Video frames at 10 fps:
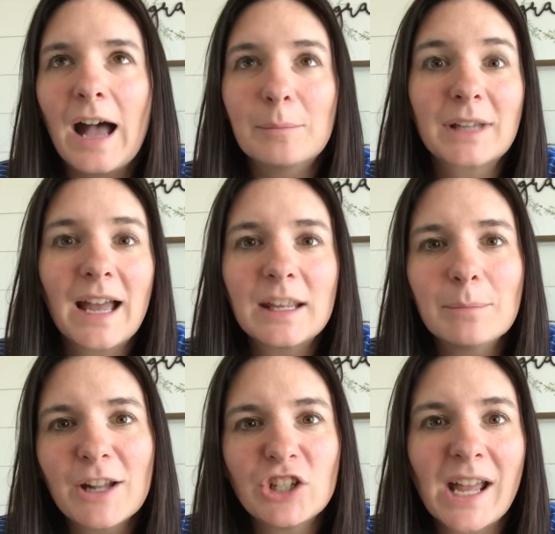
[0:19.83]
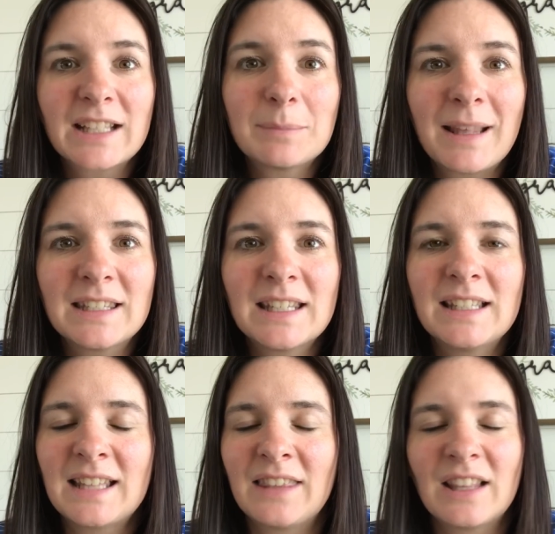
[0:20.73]
cutting budget
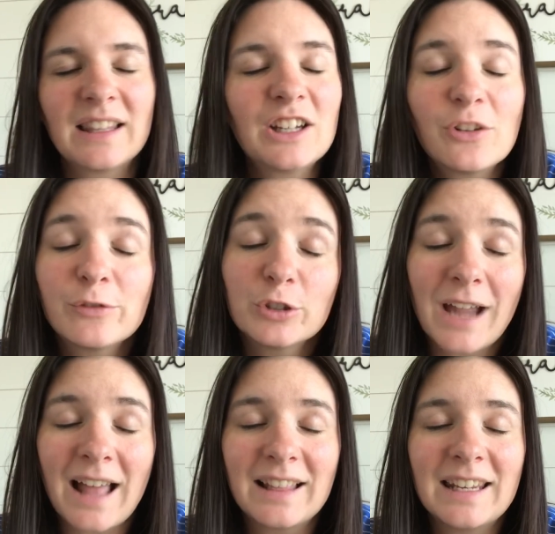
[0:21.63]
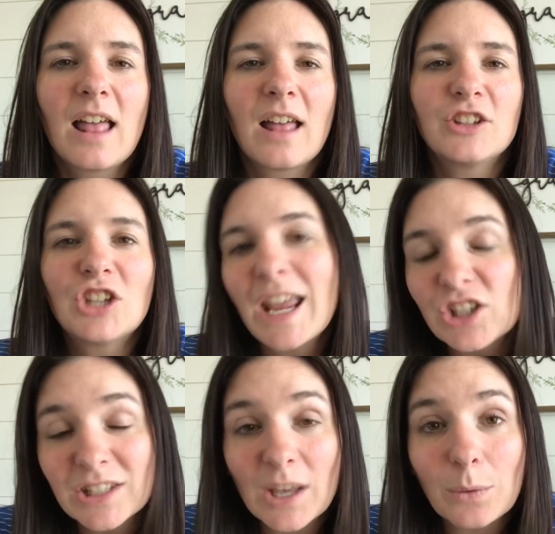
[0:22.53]
expenses and the little frugality
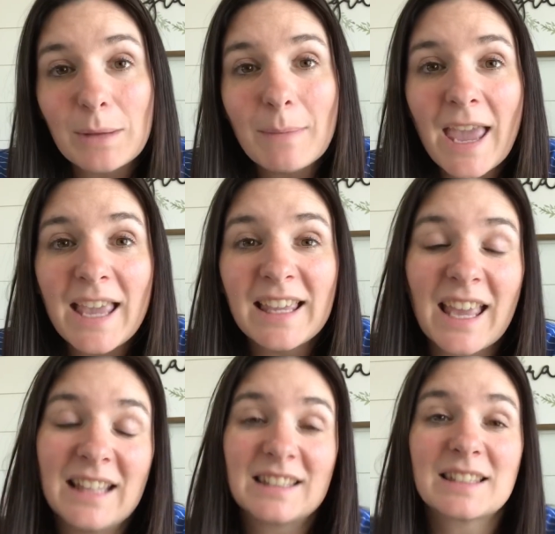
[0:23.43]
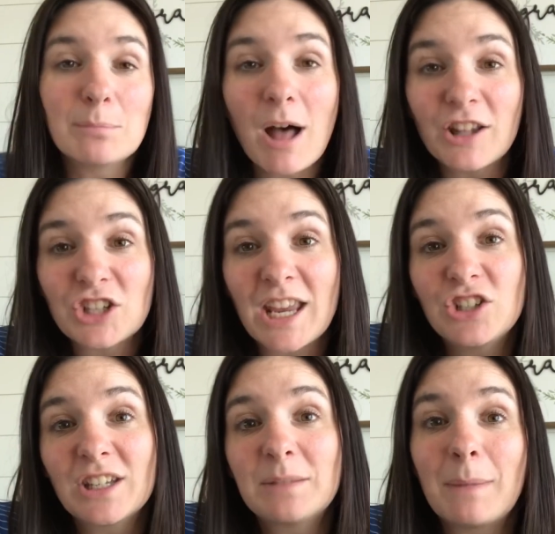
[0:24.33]
changes that we make. It's small
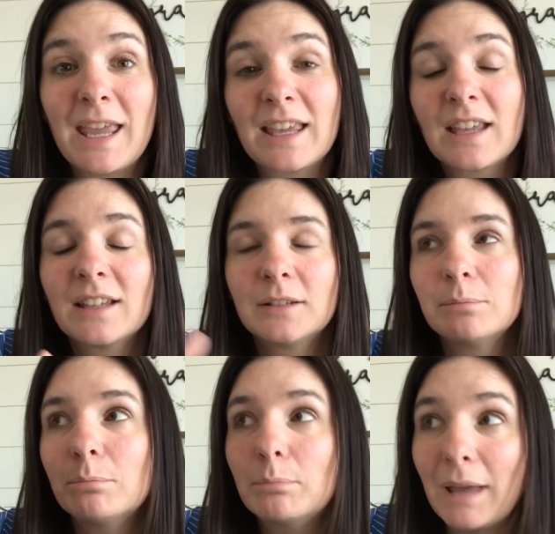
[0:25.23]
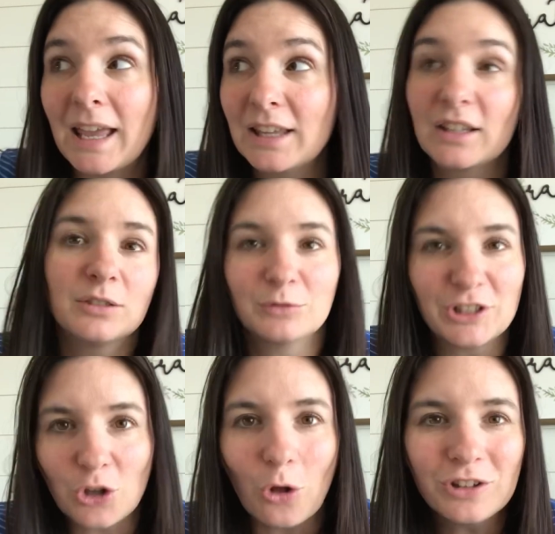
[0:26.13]
changes make big
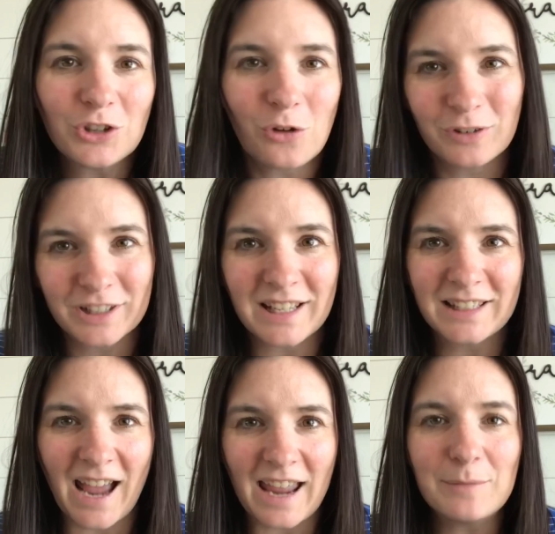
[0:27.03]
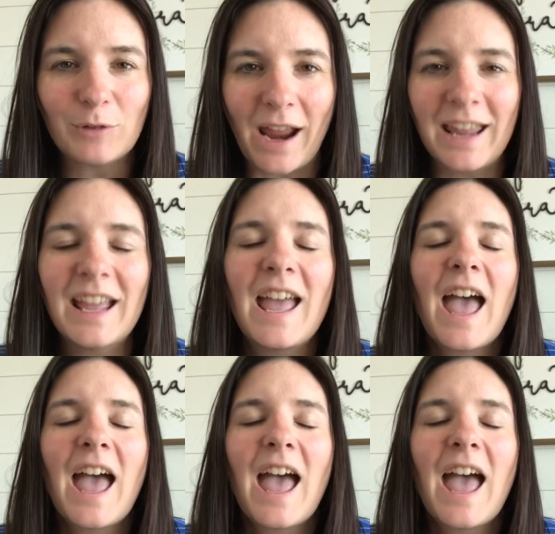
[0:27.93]
results over time, right?